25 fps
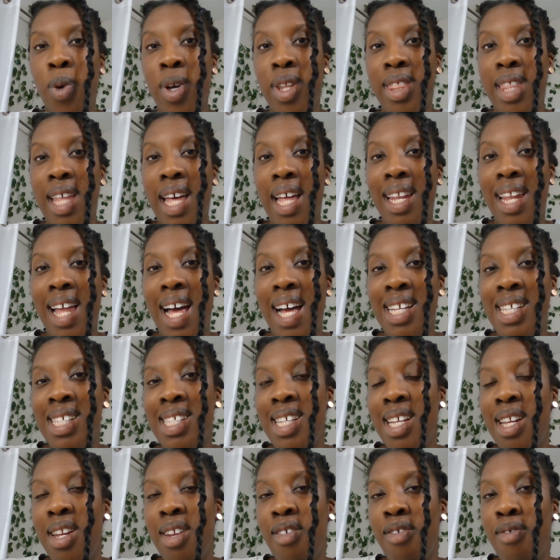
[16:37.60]
With that
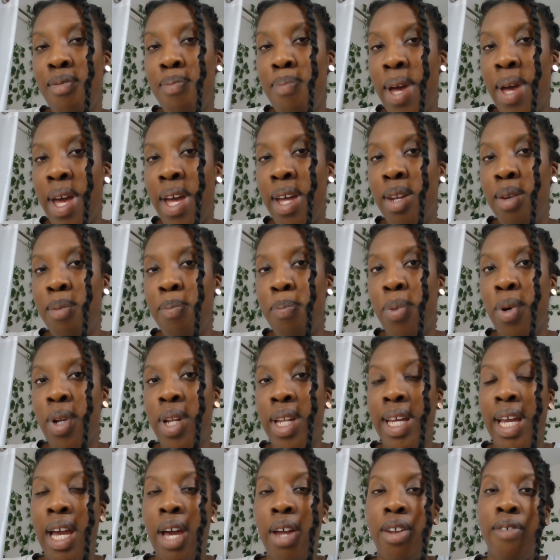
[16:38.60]
last scene of Ben
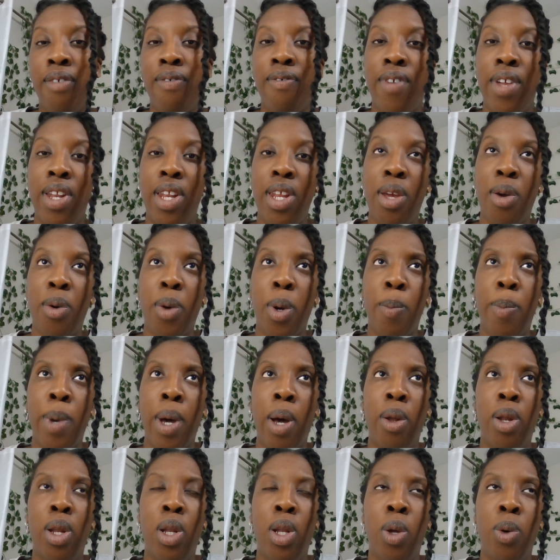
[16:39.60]
pulling out a video
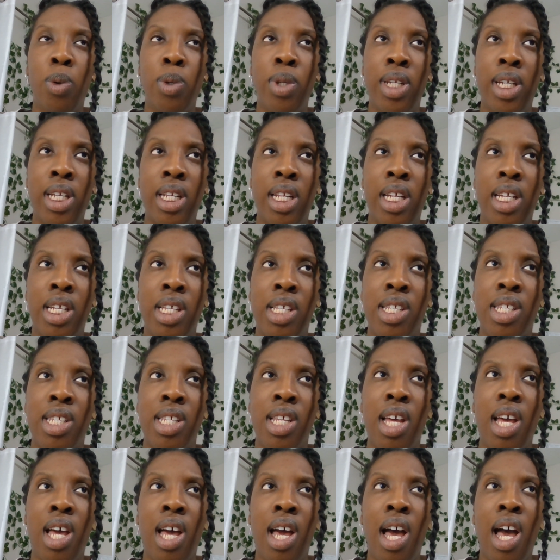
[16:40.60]
about
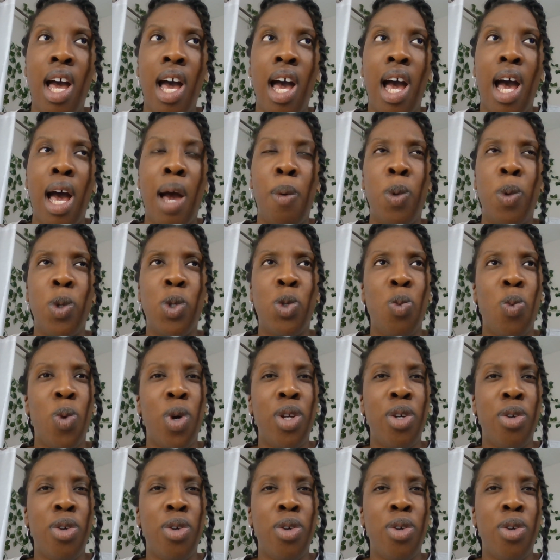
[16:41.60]
loneliness, I was